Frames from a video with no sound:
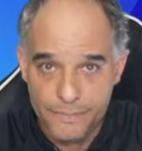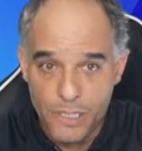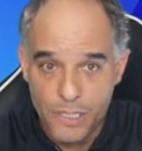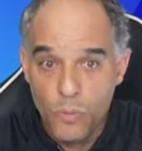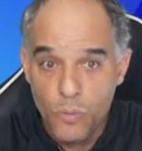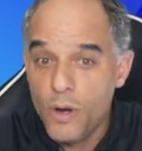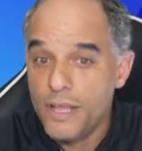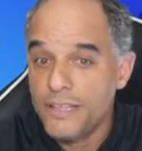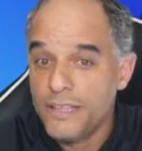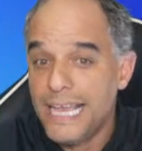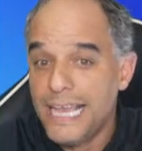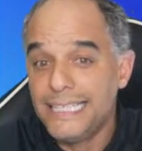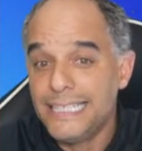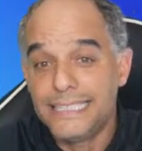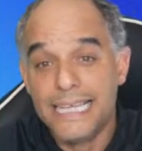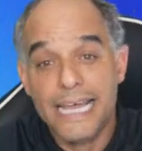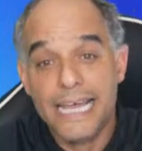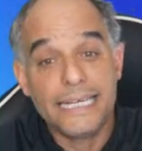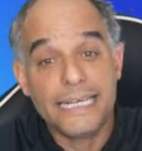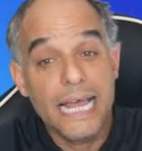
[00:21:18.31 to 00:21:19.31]
where they
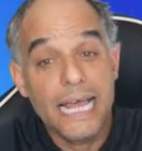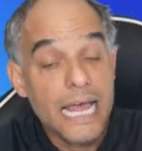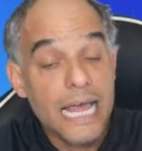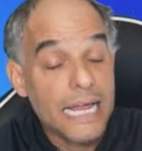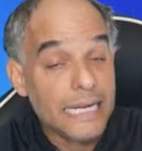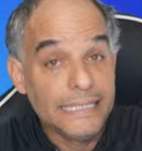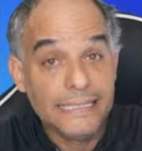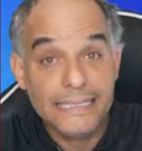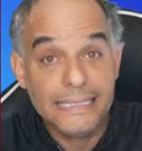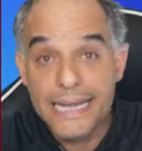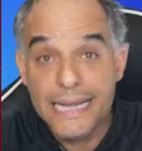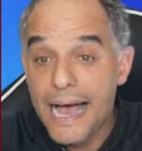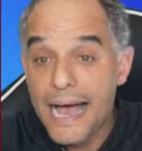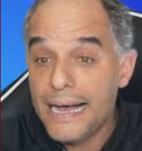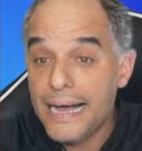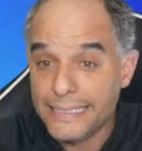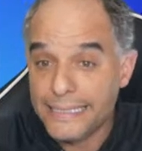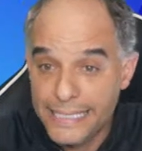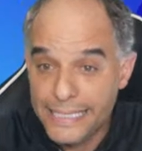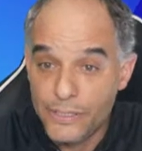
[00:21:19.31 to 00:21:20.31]
said
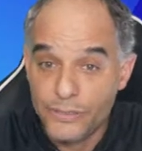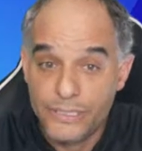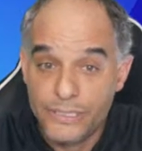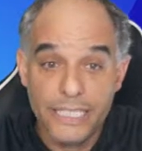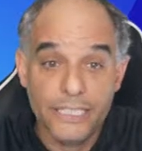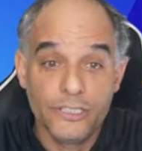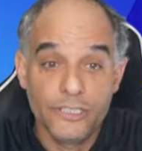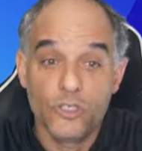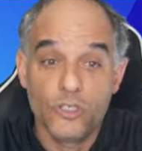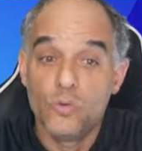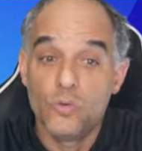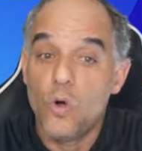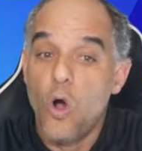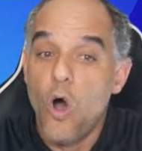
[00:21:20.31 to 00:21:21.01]
not guilty to